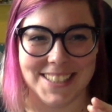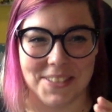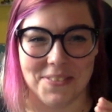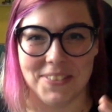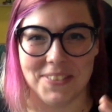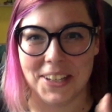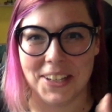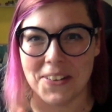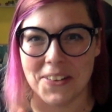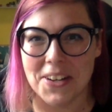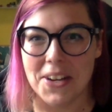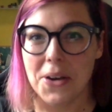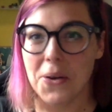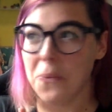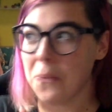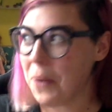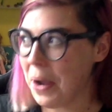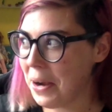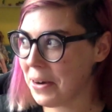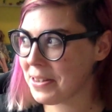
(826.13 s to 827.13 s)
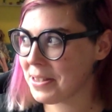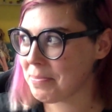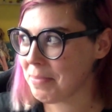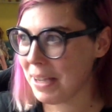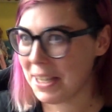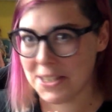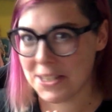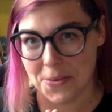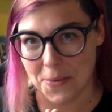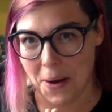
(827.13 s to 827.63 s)
I'm like, where's
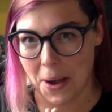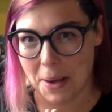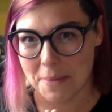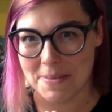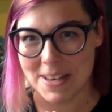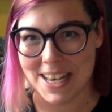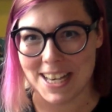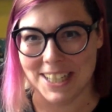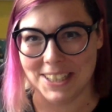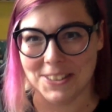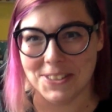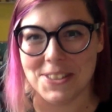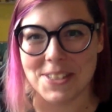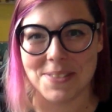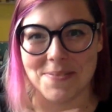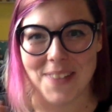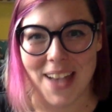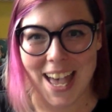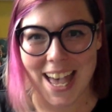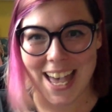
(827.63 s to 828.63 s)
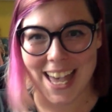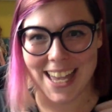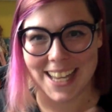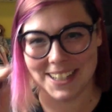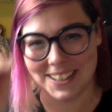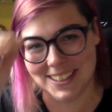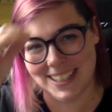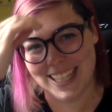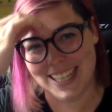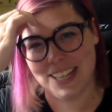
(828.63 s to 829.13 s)
my drama? Who's
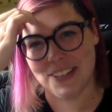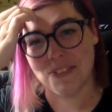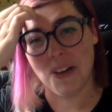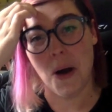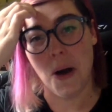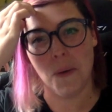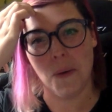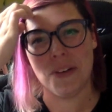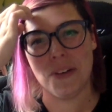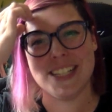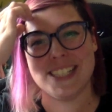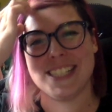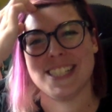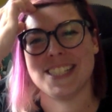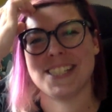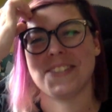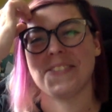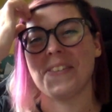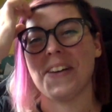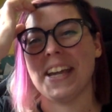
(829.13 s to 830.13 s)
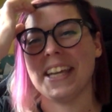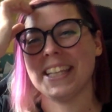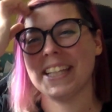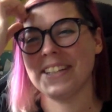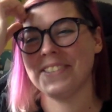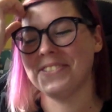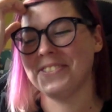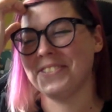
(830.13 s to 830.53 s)
mad? Like, I'm always just waiting